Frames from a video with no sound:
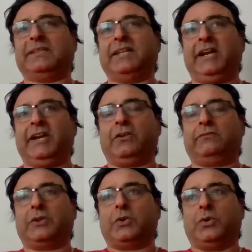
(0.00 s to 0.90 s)
by the end
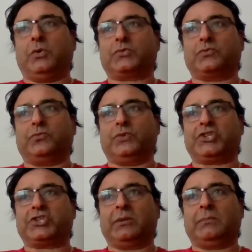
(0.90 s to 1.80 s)
of the course, we
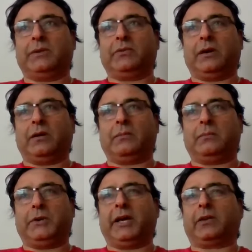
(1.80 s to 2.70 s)
shall be
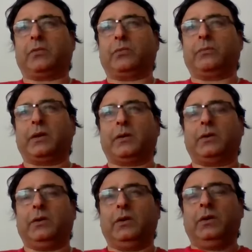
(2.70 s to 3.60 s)
done.
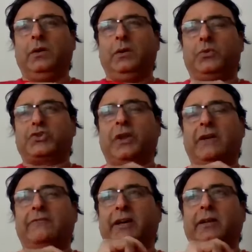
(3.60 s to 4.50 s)
We should
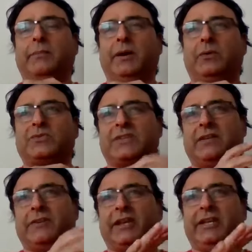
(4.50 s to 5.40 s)
have done about
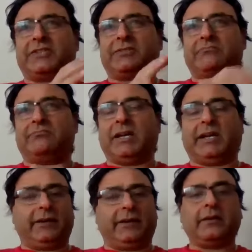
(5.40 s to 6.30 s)
7, 8,
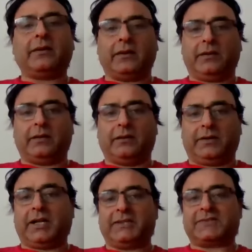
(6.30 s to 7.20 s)
9
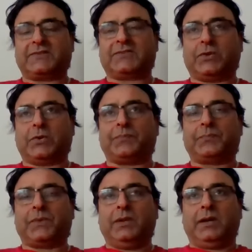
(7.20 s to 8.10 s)
tasks. So
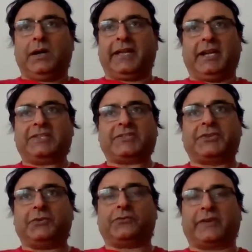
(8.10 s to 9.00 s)
I can
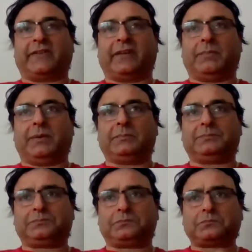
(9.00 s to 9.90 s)
ask you, for example,
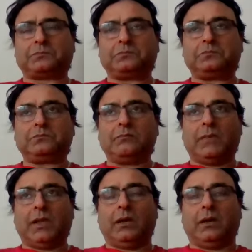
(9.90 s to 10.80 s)

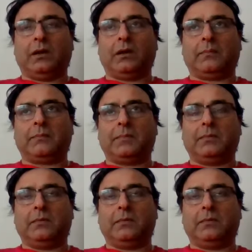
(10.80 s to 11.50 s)
that